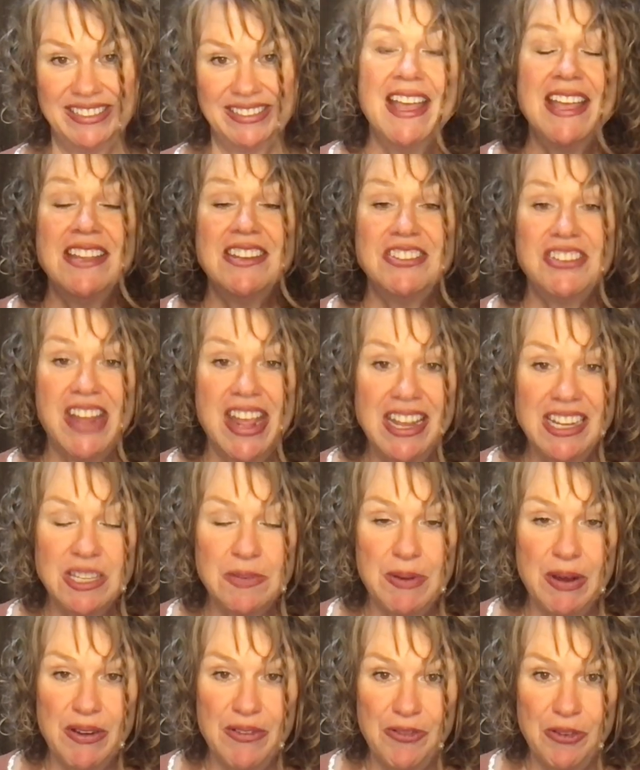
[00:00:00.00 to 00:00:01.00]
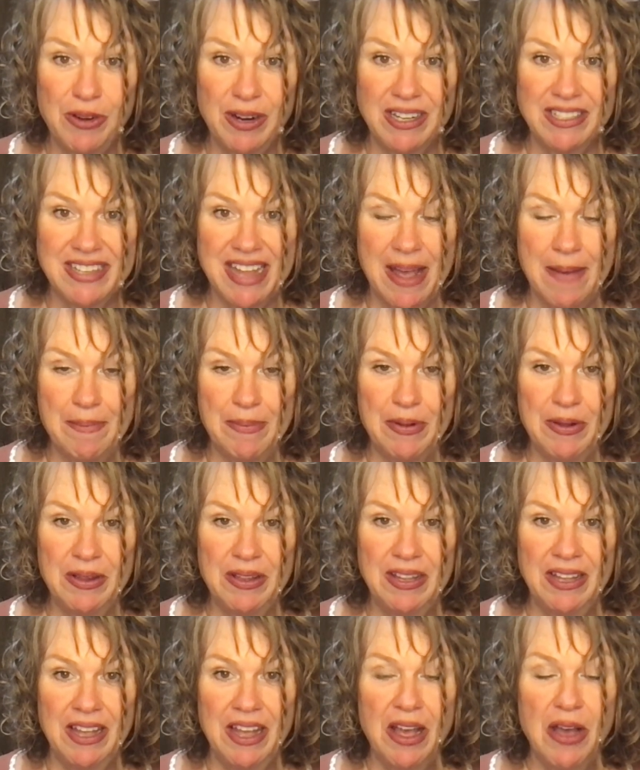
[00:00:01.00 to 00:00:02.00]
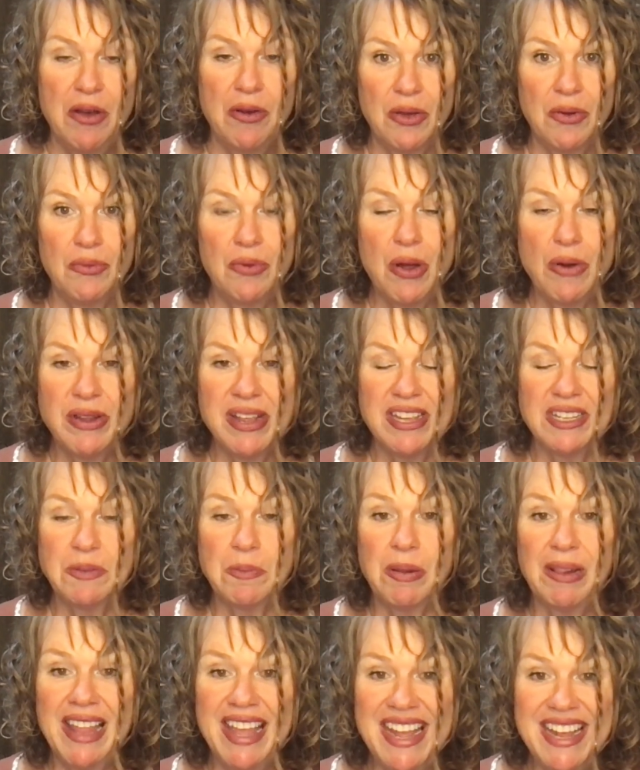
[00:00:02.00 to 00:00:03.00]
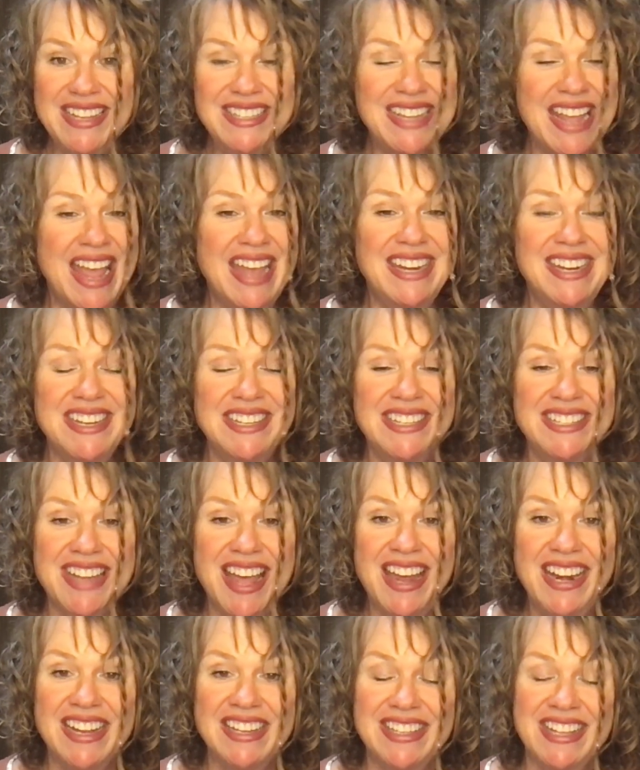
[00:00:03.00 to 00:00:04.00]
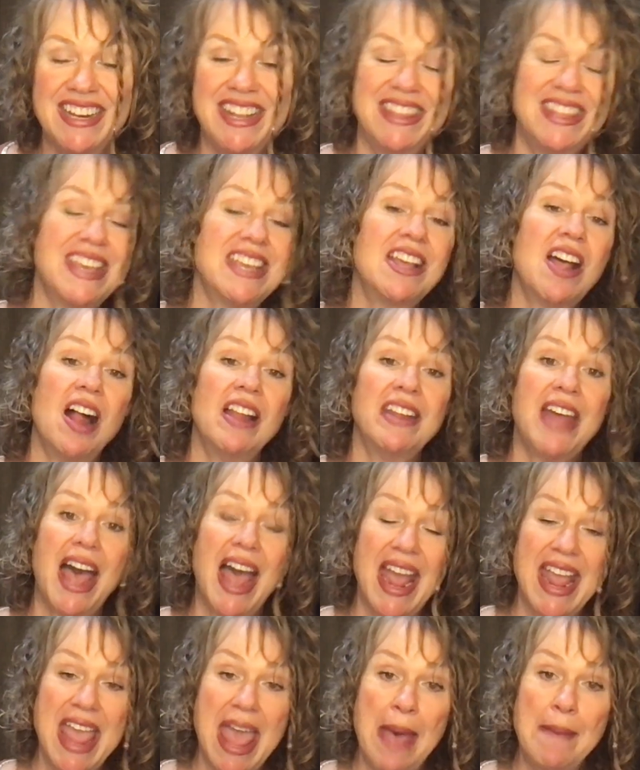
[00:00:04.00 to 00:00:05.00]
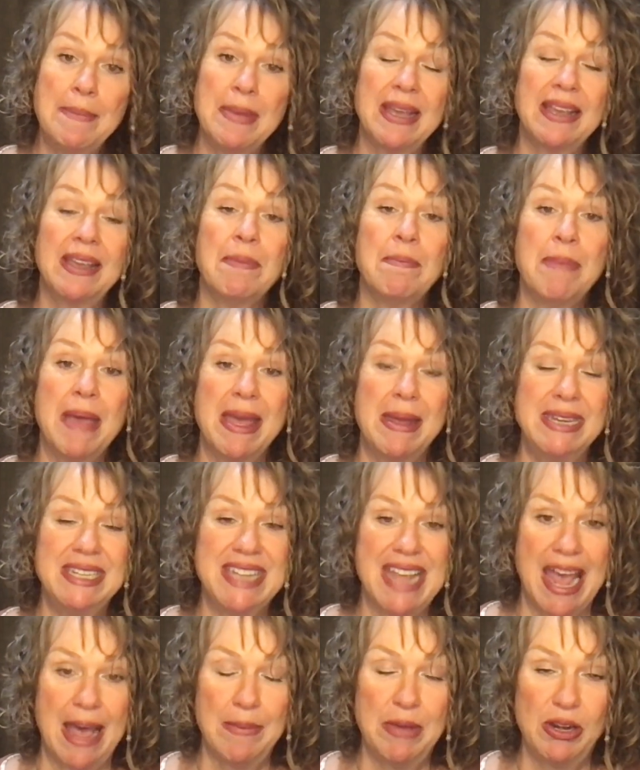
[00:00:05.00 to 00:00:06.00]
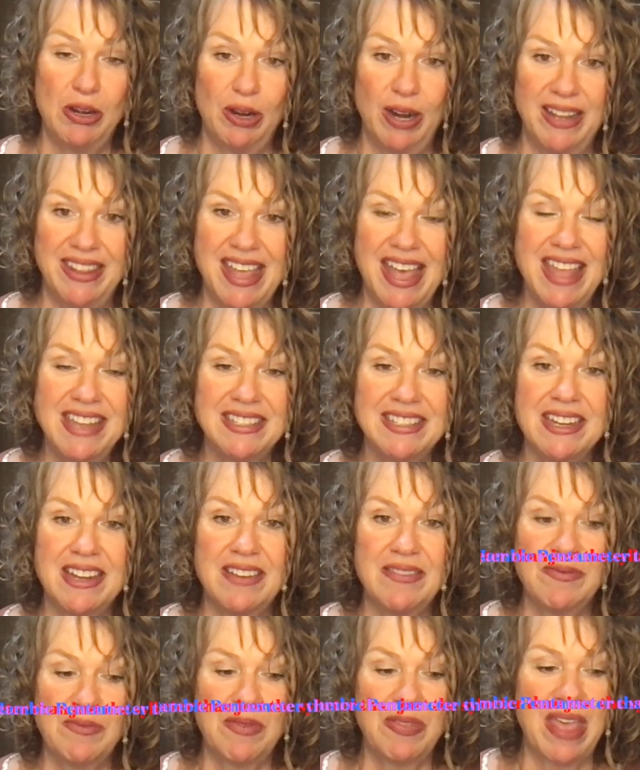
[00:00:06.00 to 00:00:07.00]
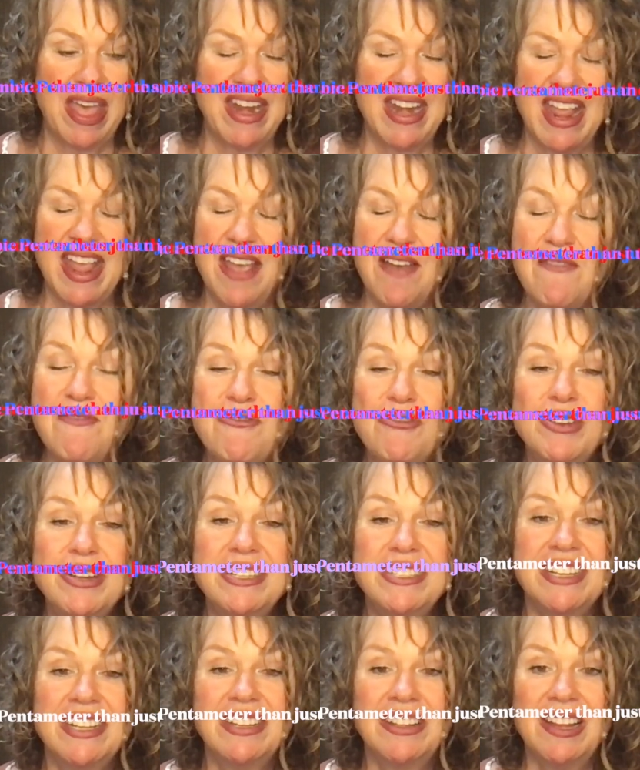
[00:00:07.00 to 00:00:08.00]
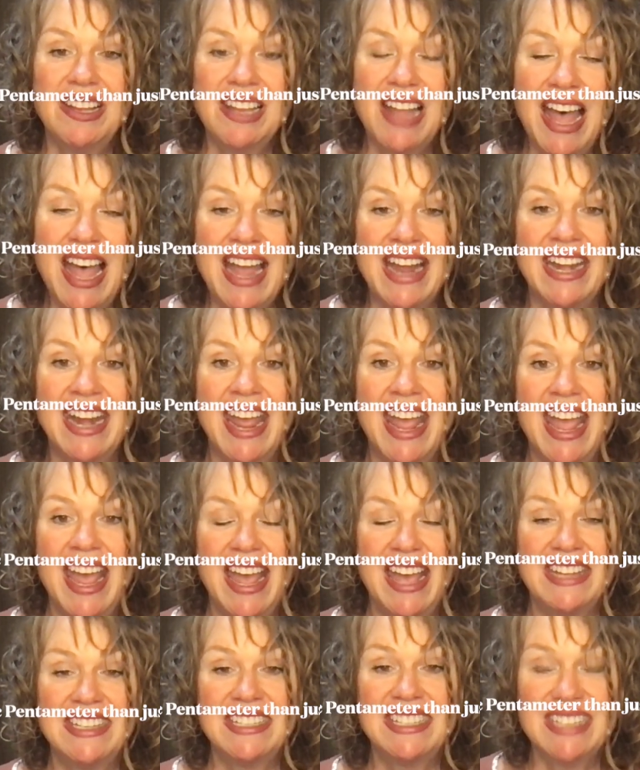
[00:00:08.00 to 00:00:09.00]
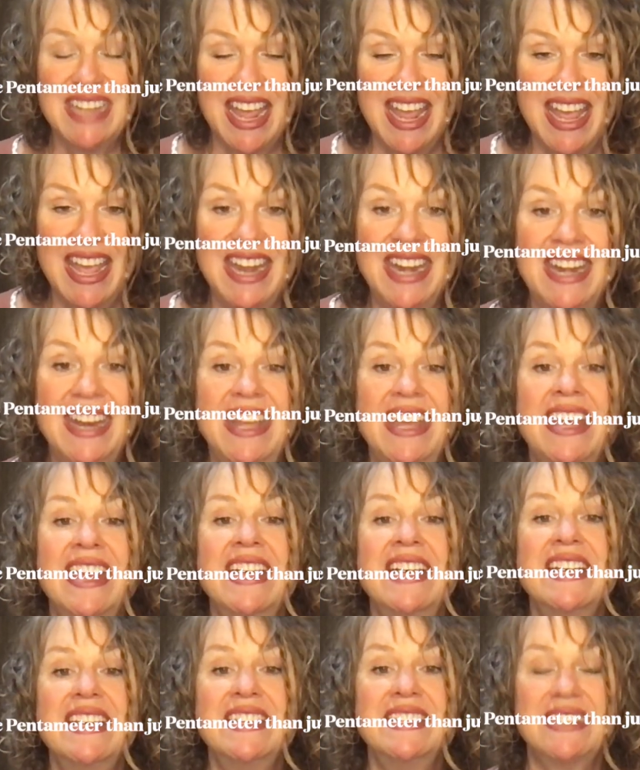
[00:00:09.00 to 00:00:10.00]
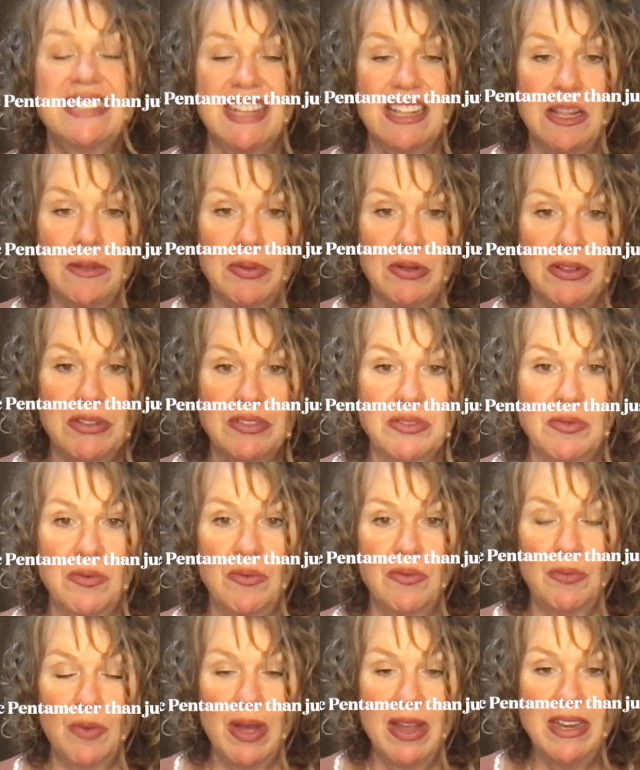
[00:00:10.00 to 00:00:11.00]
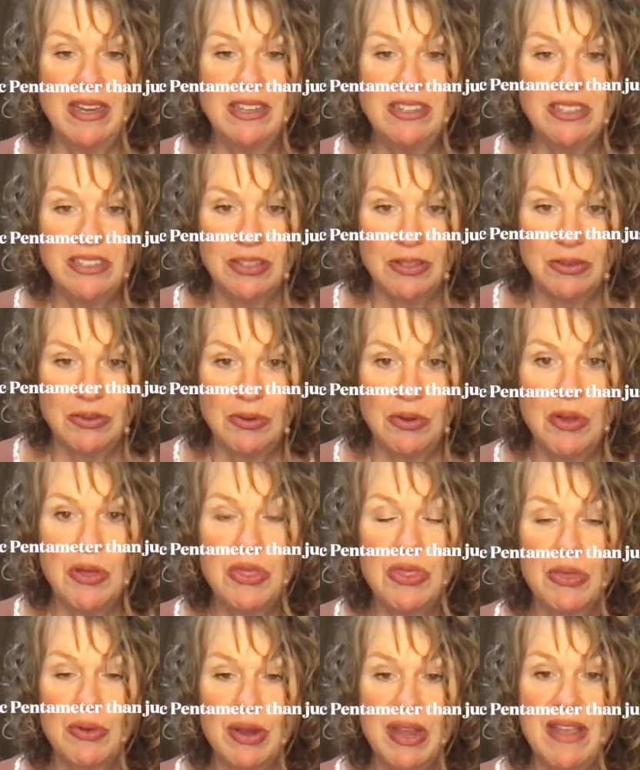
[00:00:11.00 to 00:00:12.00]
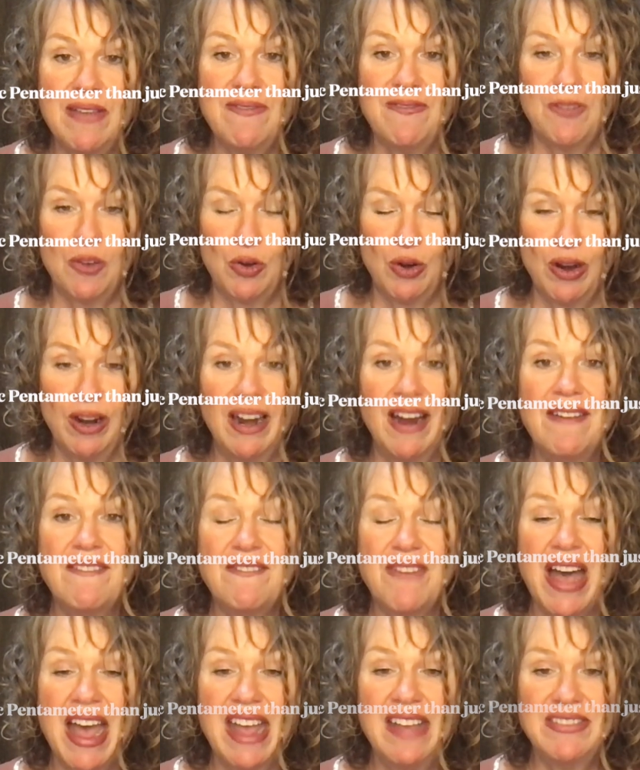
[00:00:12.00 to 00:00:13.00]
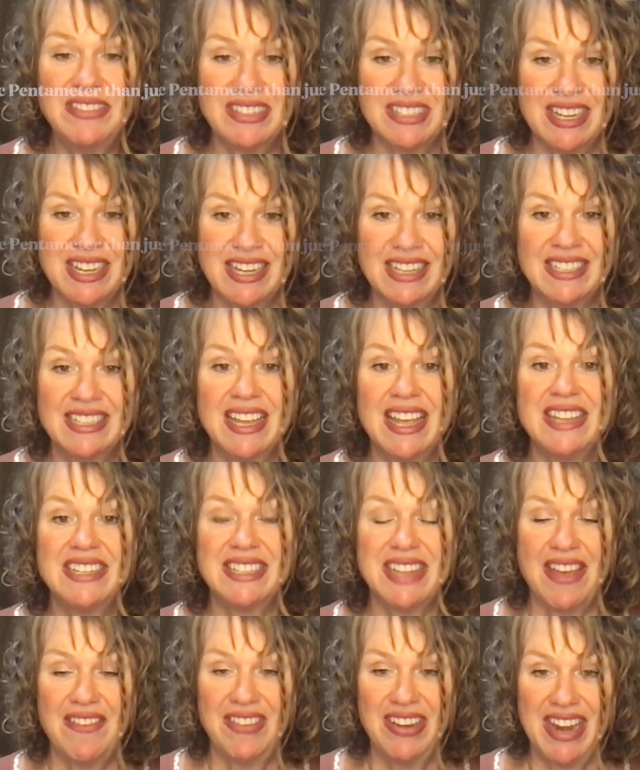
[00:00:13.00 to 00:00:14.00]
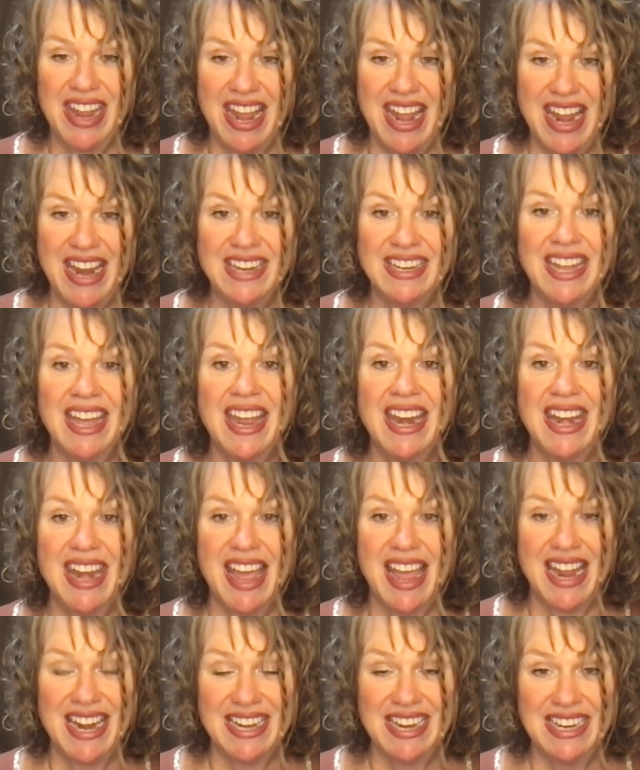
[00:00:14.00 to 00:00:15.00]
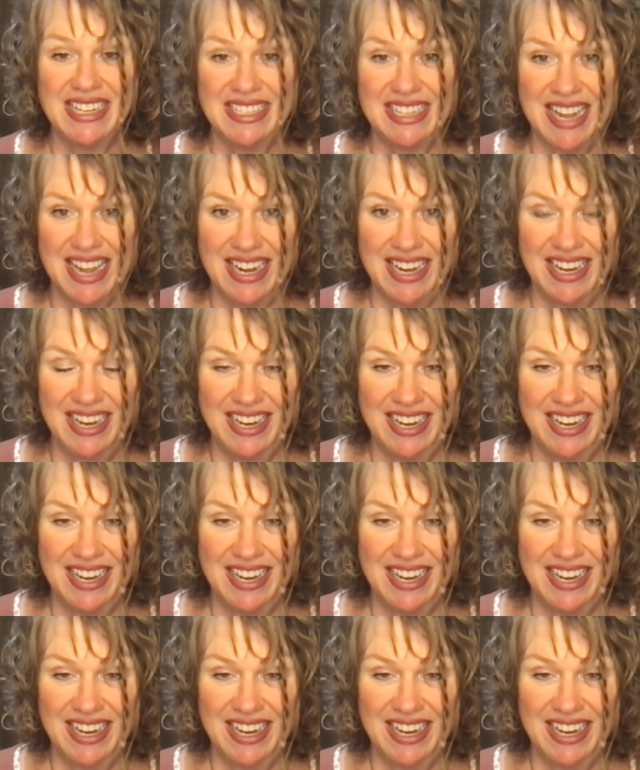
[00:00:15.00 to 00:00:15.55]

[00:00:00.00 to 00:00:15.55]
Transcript: Shakespeare, for example, wrote his plays and his sonnets in a thing called iambic pentameter, and that's that every single line has 10 syllables. 1, 2, 3, 4, 5, 6, 7, 8, 9, 10.